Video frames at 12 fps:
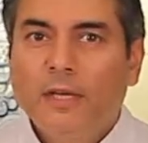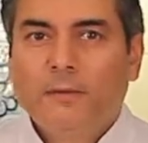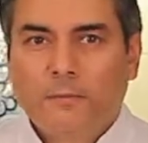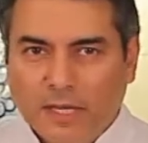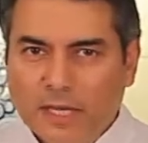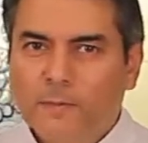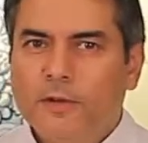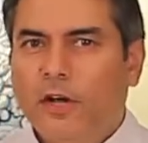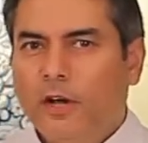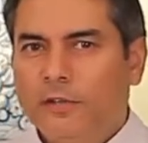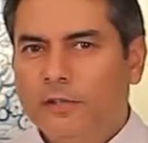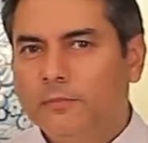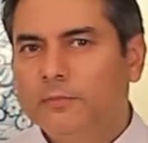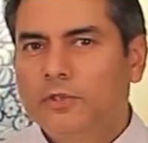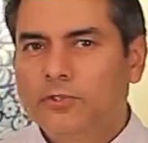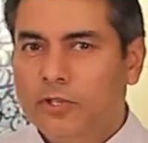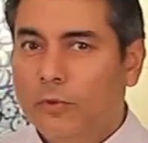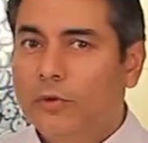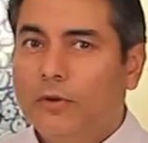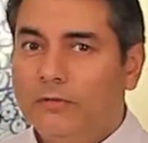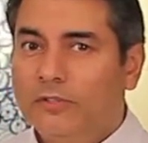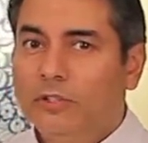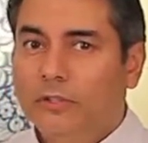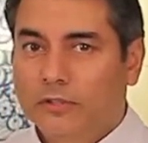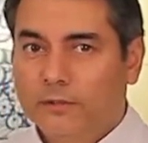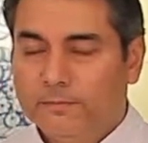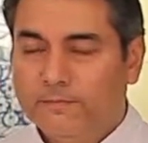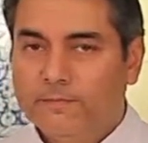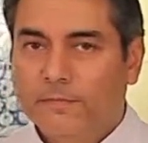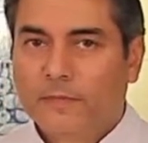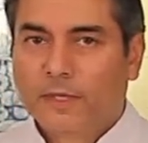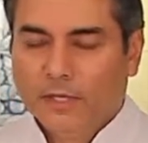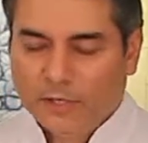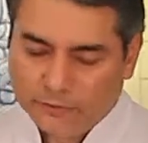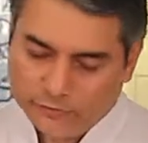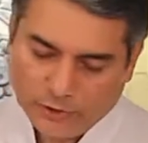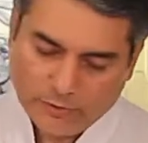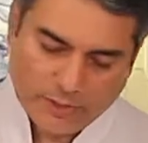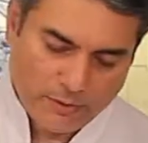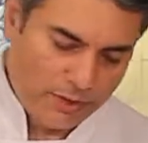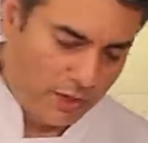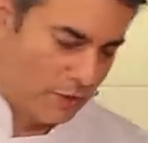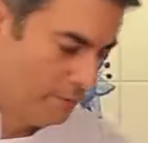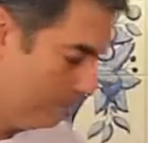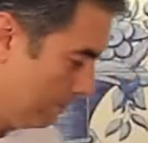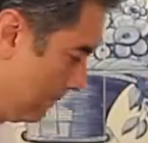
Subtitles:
but keep an eye on them because you don't want to overcook them. So here we go